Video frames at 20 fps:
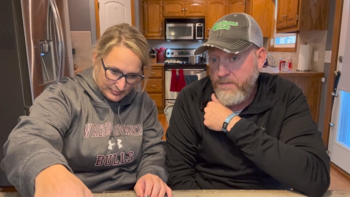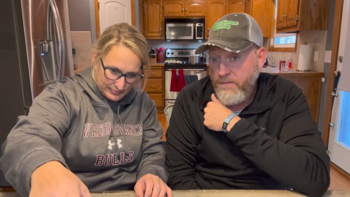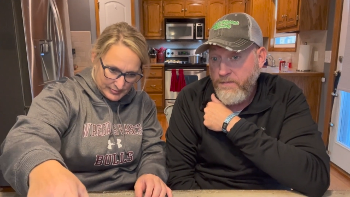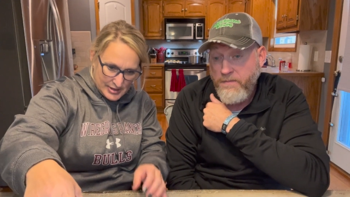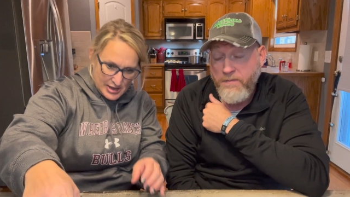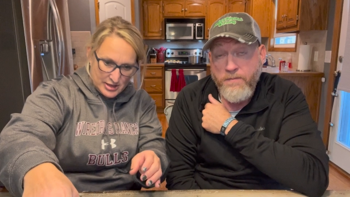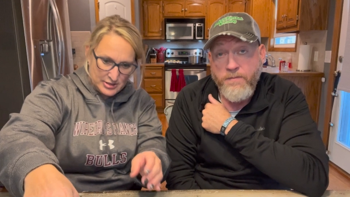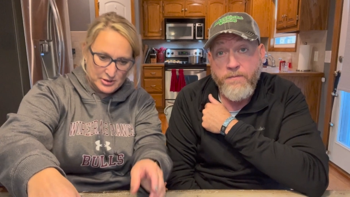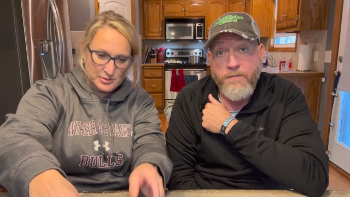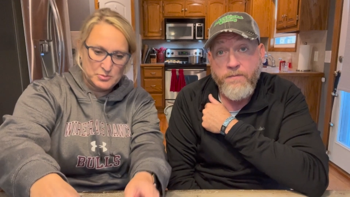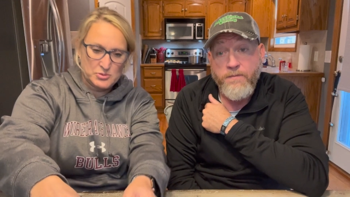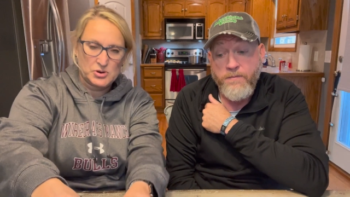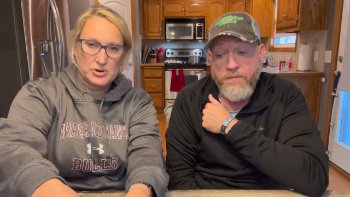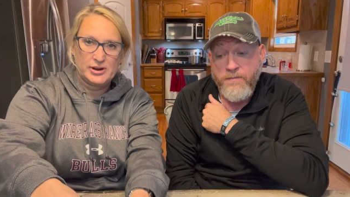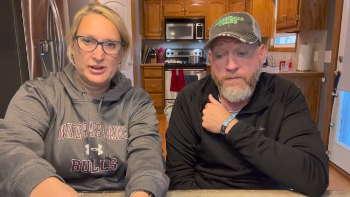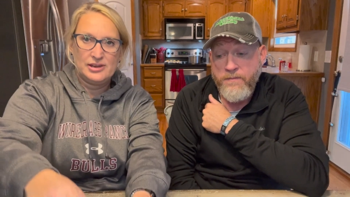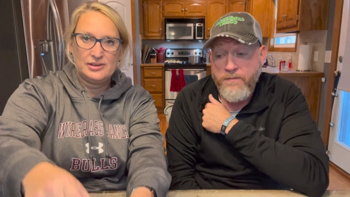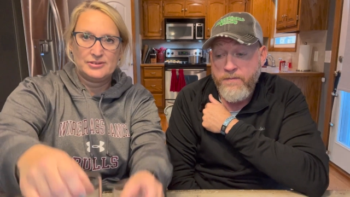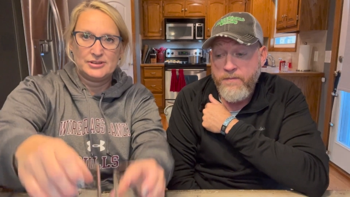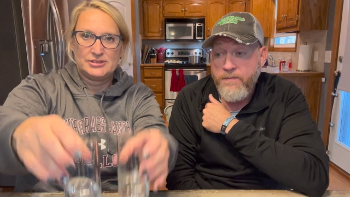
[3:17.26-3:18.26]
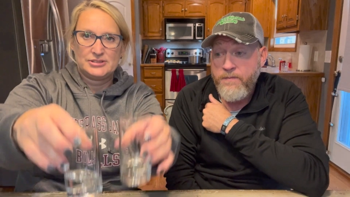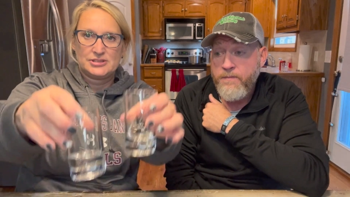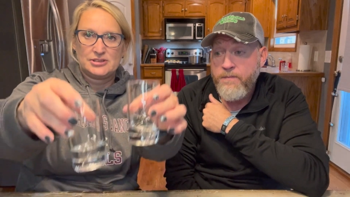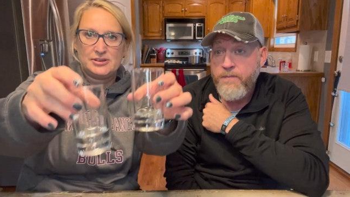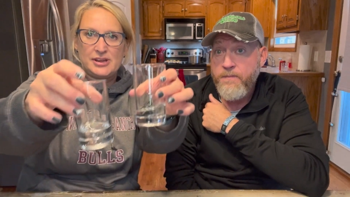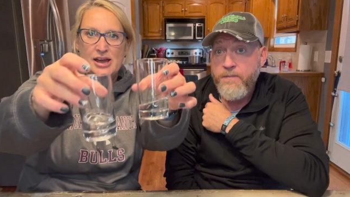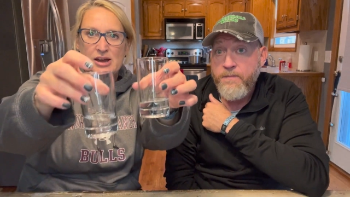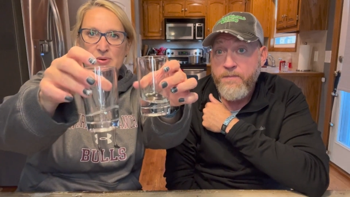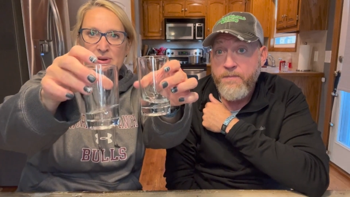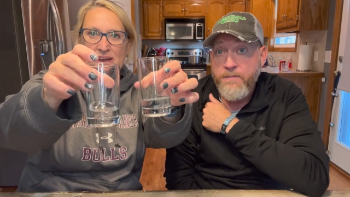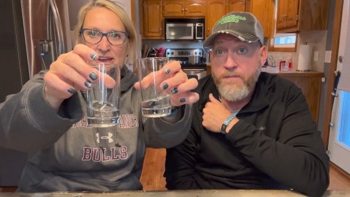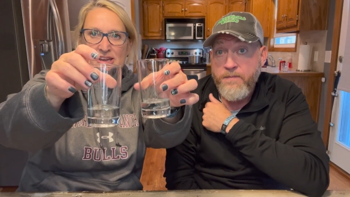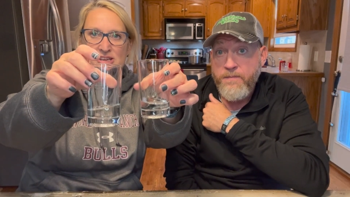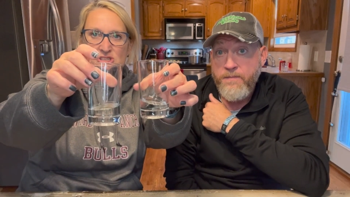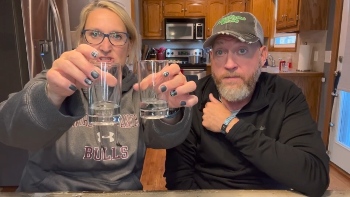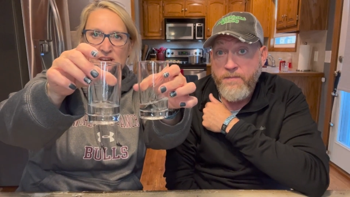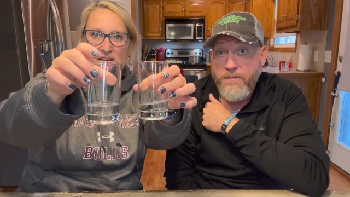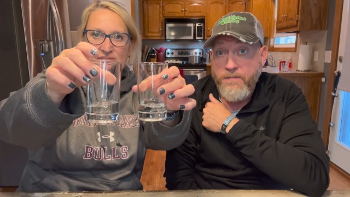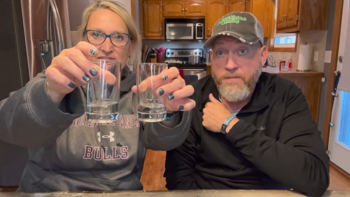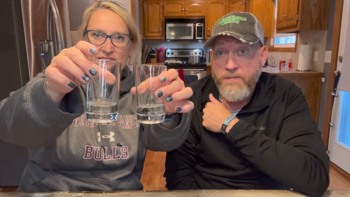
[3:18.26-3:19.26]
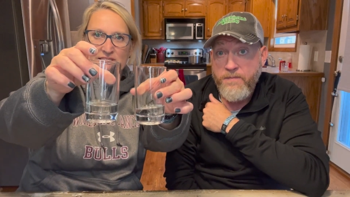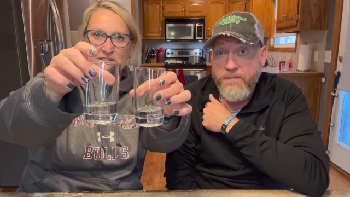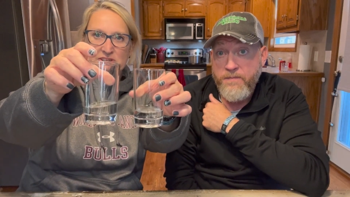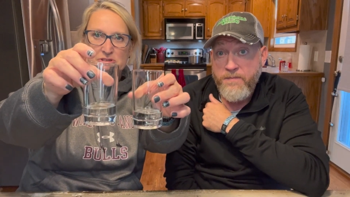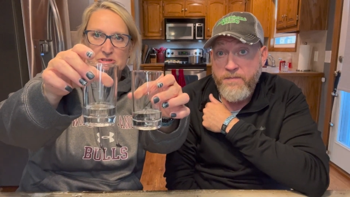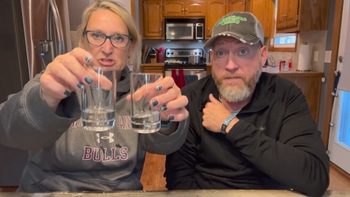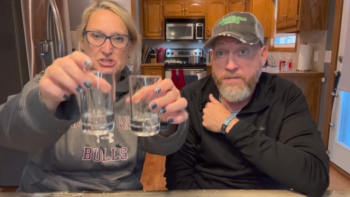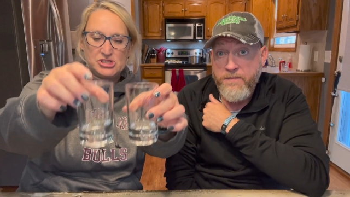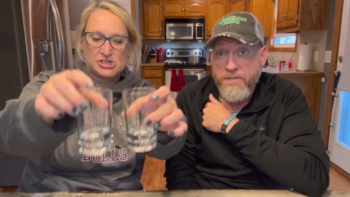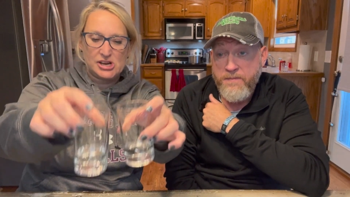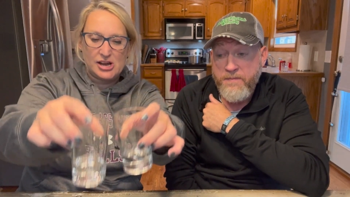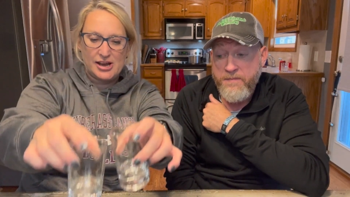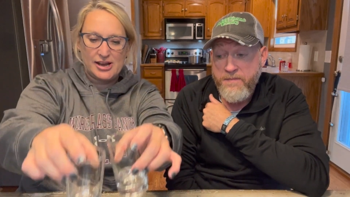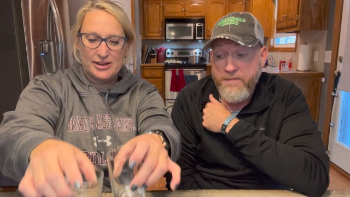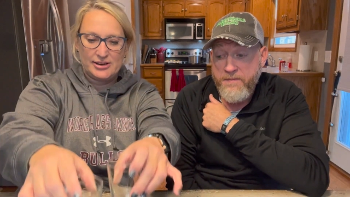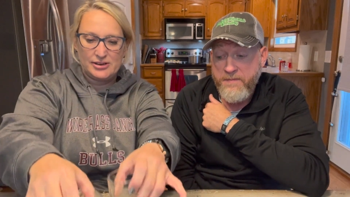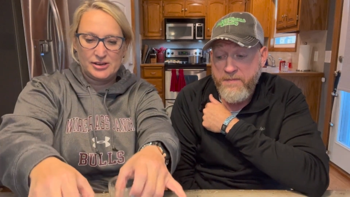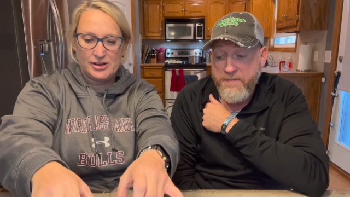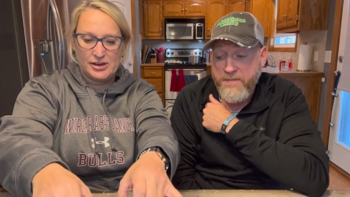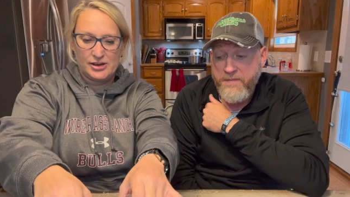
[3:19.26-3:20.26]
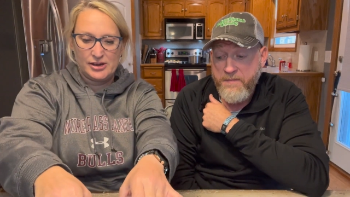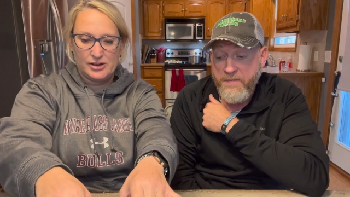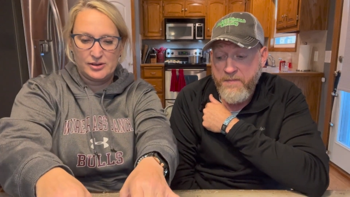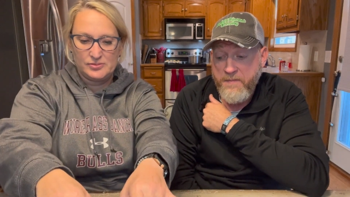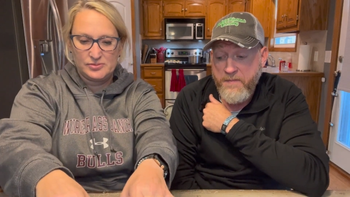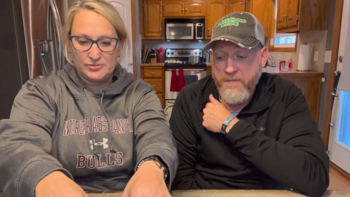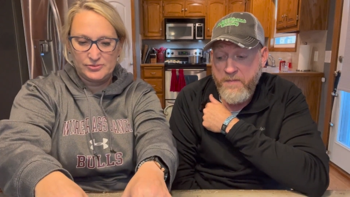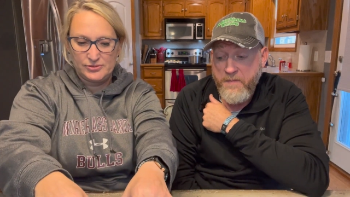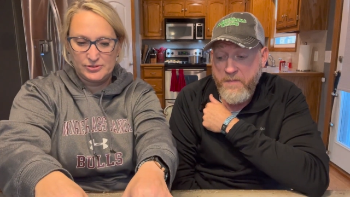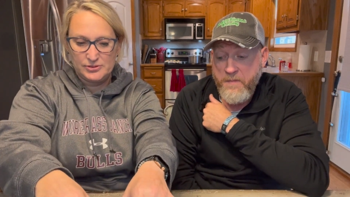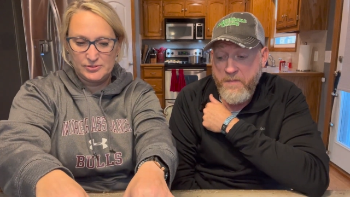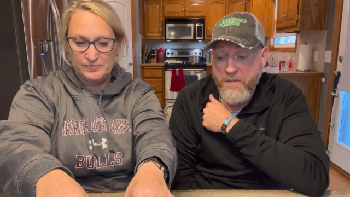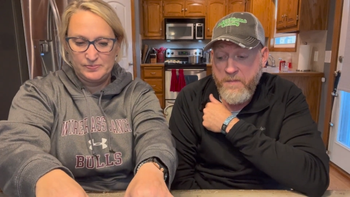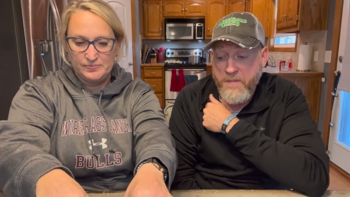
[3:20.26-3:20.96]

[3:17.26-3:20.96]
Speaker 1: Now they're more even. So now we each have a little shot of